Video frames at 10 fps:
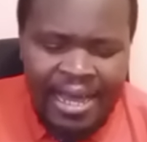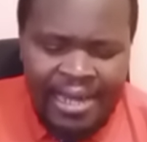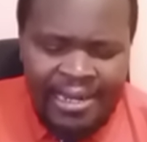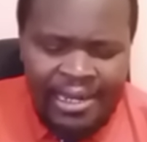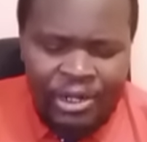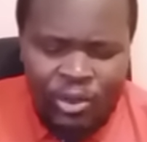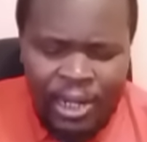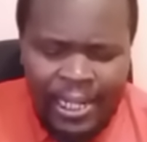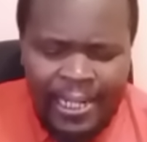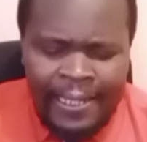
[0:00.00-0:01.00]
Aden
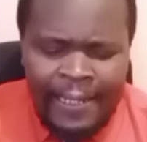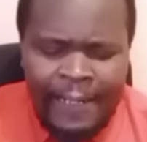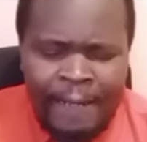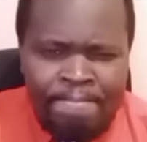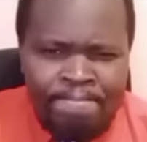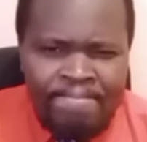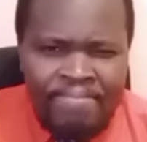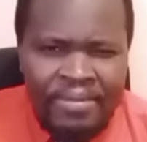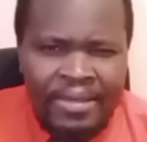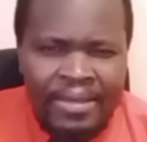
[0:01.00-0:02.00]
Duale here
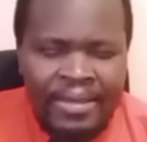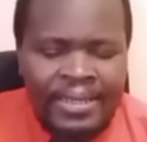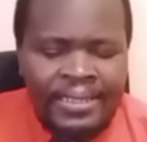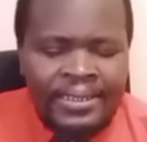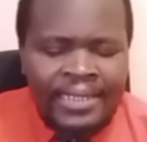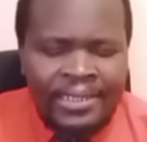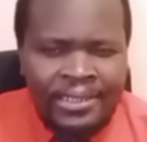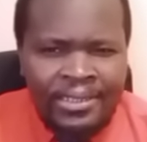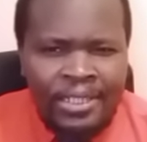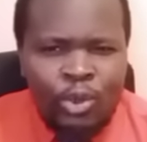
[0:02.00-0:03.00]
is
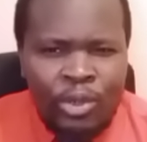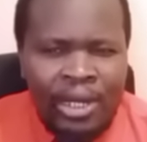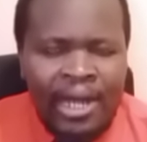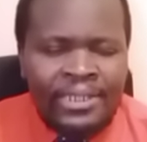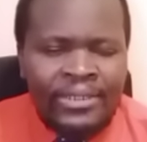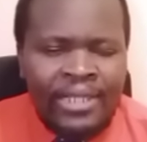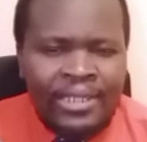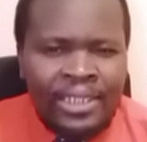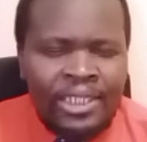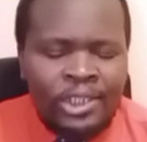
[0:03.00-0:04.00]
just trying to catch the
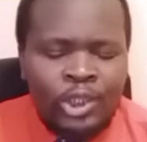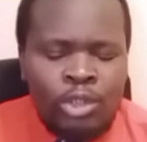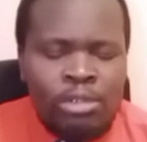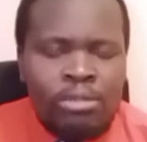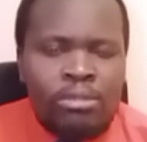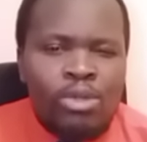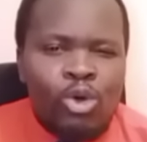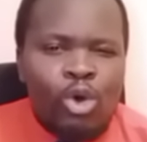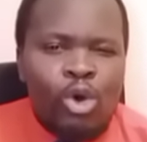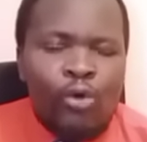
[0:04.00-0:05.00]
attention
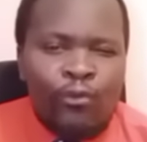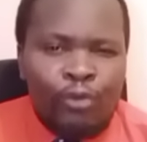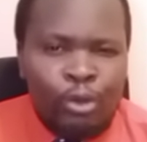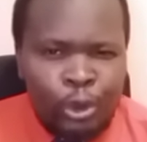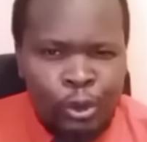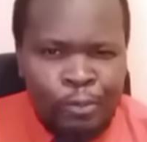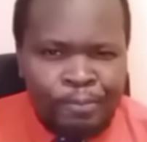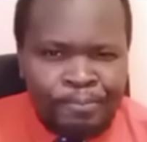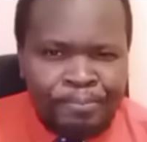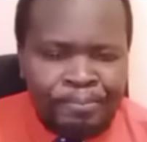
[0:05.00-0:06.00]
of Ruto.
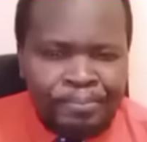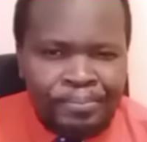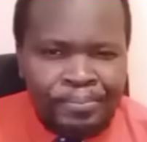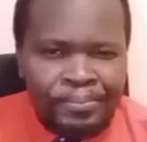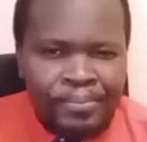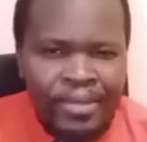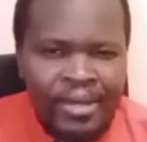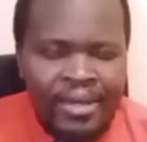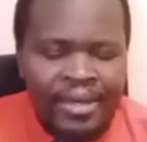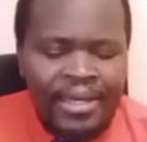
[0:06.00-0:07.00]

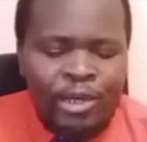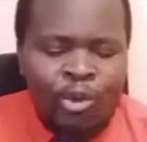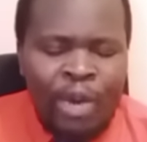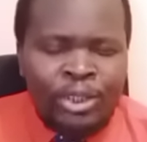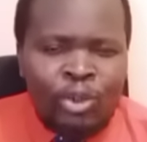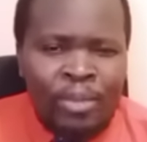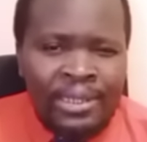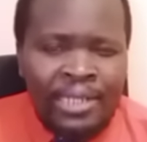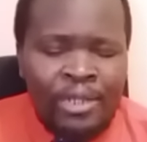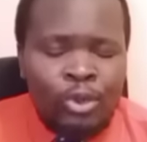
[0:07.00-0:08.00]
He wants to
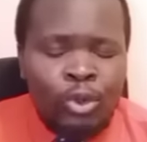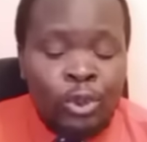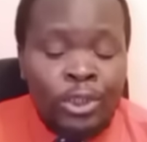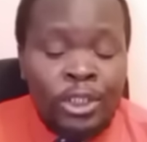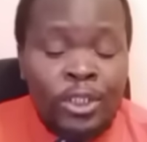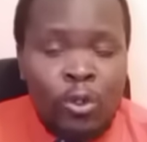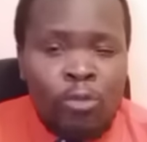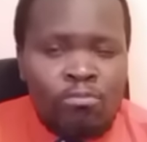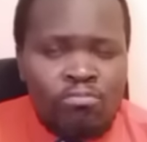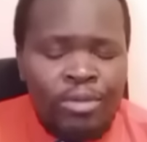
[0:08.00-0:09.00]
massage Ruto's
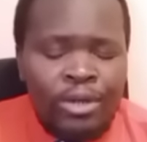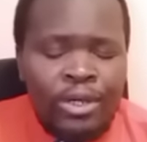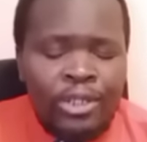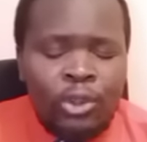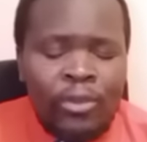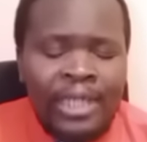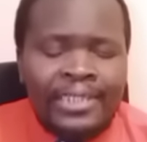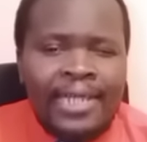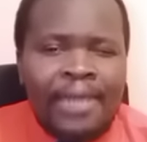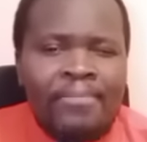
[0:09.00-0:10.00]
ego so that
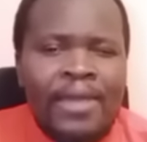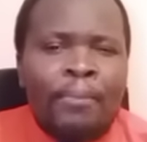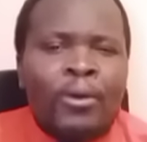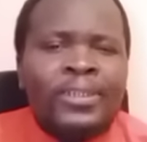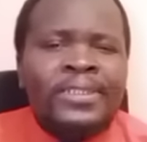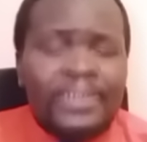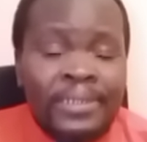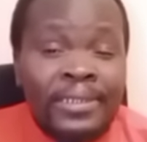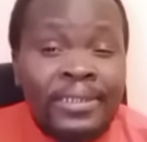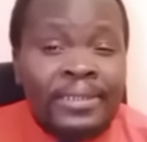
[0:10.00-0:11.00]
he can be
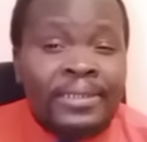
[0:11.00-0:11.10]
appointed